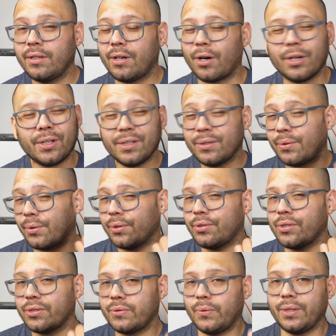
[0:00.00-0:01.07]
aren't going to order
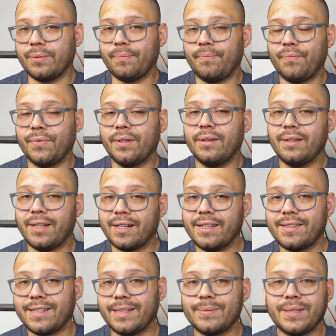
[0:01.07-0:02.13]
just one. A lot of
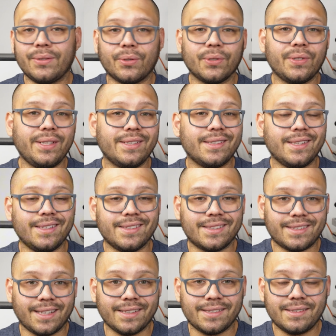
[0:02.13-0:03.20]
the times they order these in
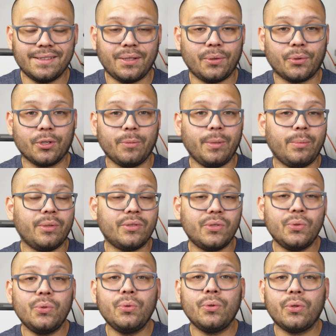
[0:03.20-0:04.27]
sets. They'll order maybe
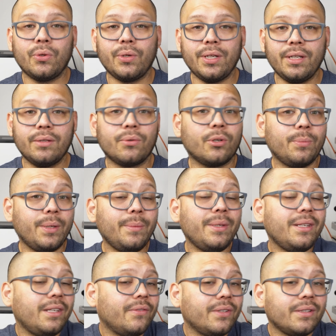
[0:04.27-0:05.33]
2, 3, or
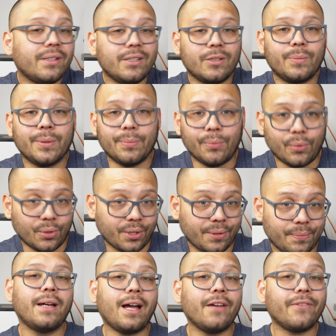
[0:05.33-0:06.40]
maybe even a little bit more.
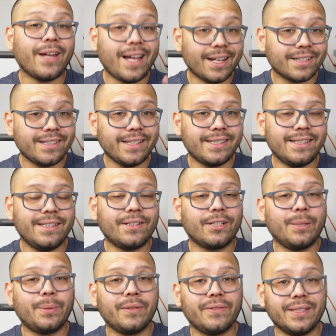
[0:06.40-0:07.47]
I've actually seen a
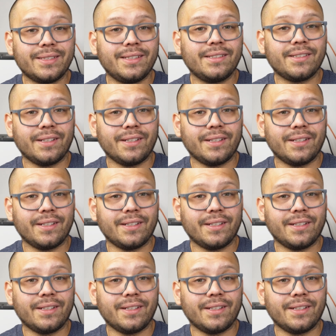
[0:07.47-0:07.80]
couple of listings